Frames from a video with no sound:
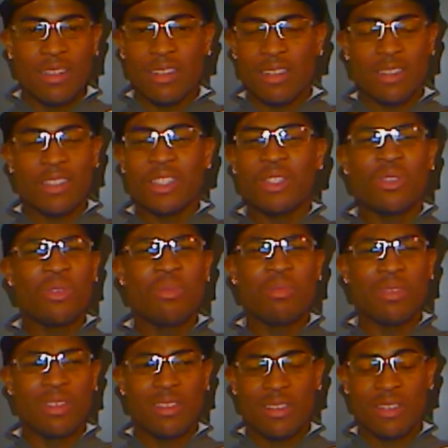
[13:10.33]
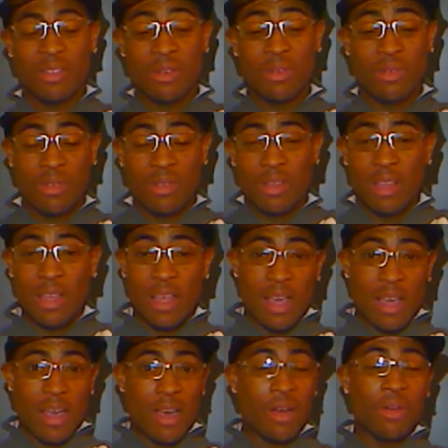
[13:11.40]
It's stupid. So,
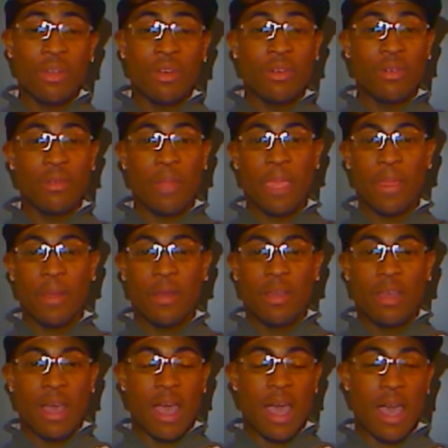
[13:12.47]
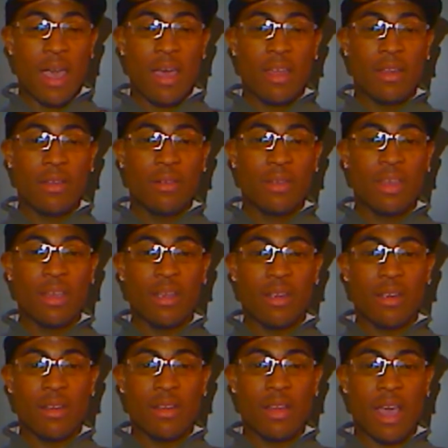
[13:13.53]
I don't know. I don't
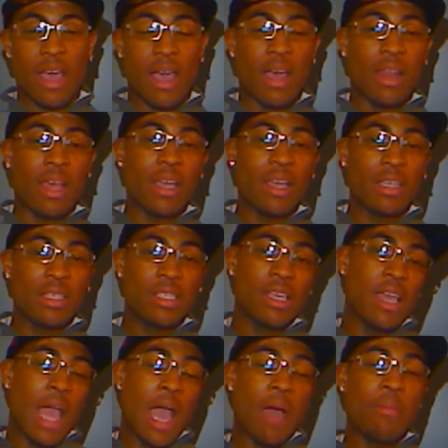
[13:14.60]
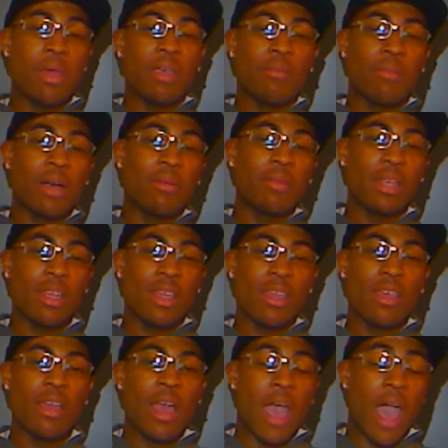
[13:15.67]
care. Like I say, I'm making my money.
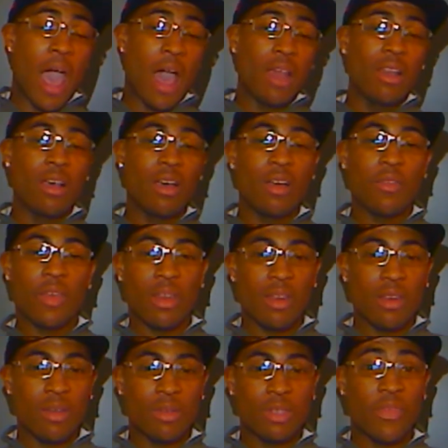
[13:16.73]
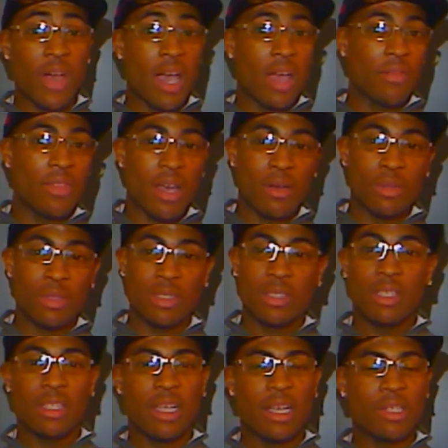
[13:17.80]
I love getting those $5,000,
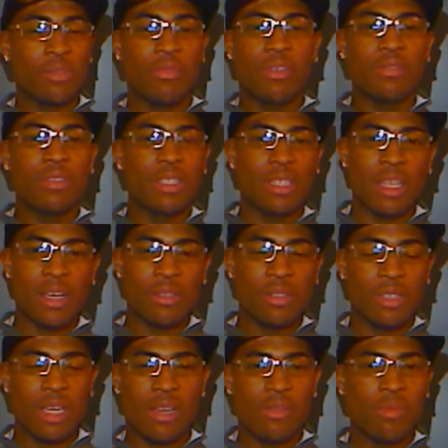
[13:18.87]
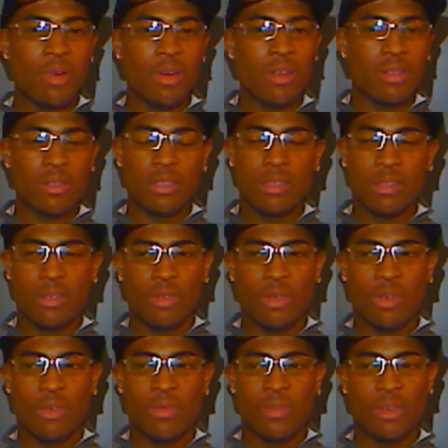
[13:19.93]
$10,000, $15,000 months, you
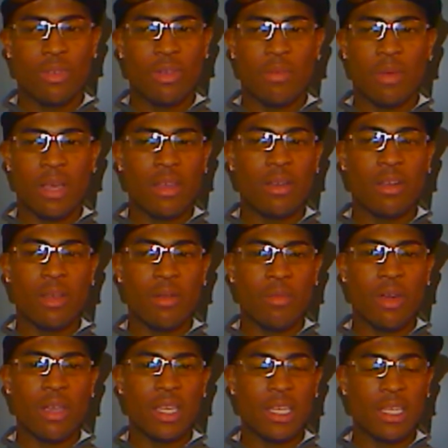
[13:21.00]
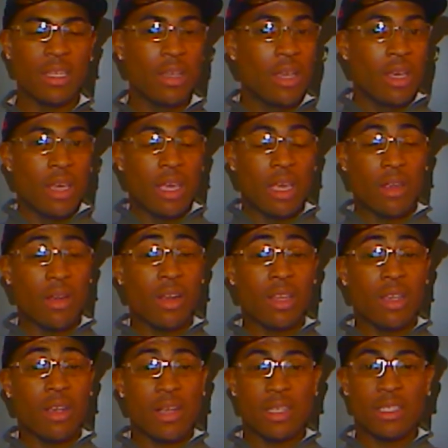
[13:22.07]
know, for doing my internet marketing. And
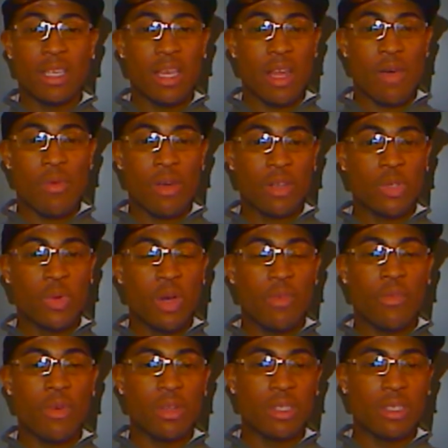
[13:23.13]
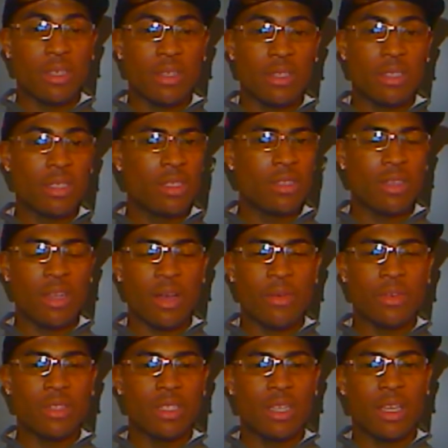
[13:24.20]
earlier I said I work 12, 14, 16
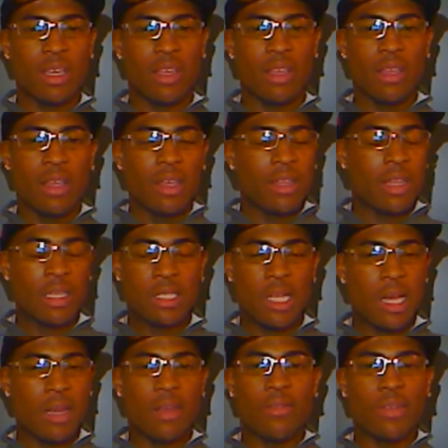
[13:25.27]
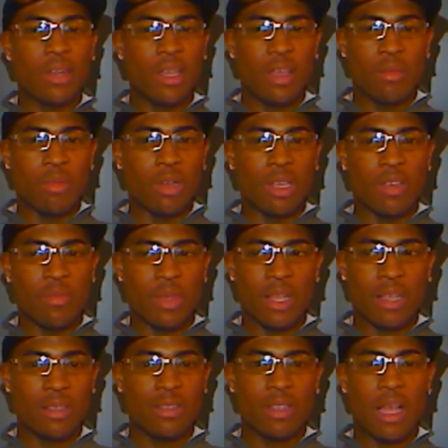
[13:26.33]
hours a day. That's not every day, believe me.
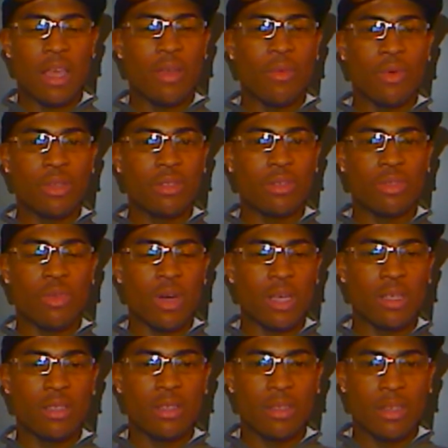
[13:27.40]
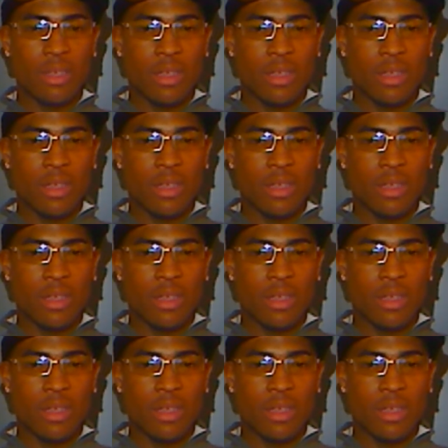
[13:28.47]
That's like once or twice